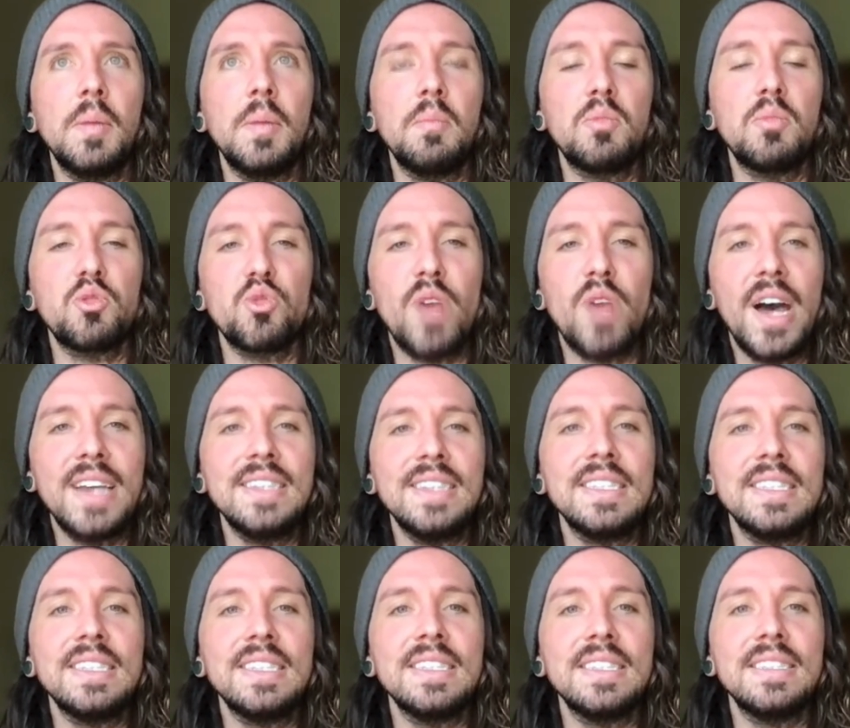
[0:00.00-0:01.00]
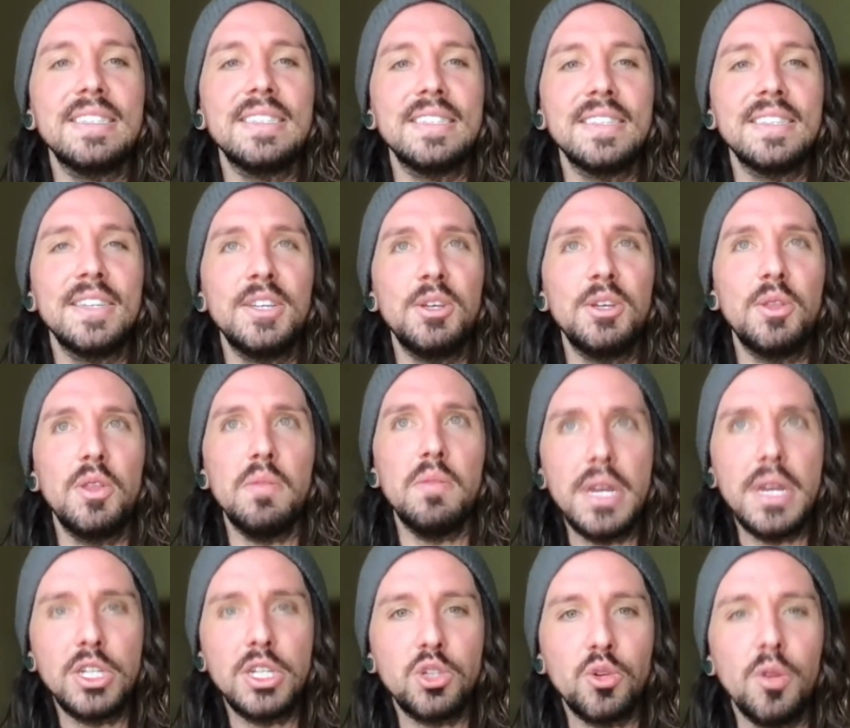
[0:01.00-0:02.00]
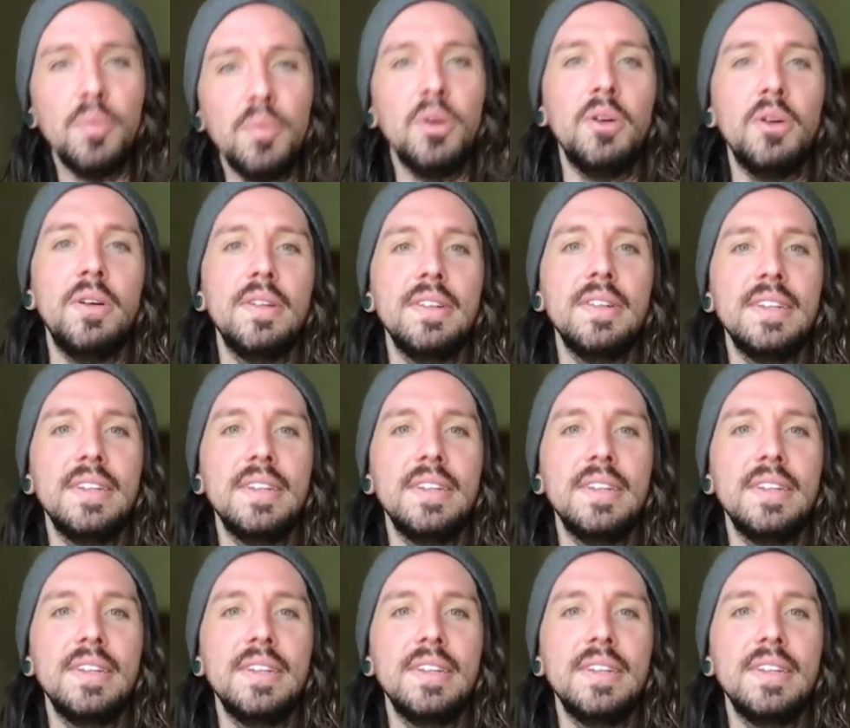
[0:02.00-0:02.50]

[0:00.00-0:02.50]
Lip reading: prizes the measurable.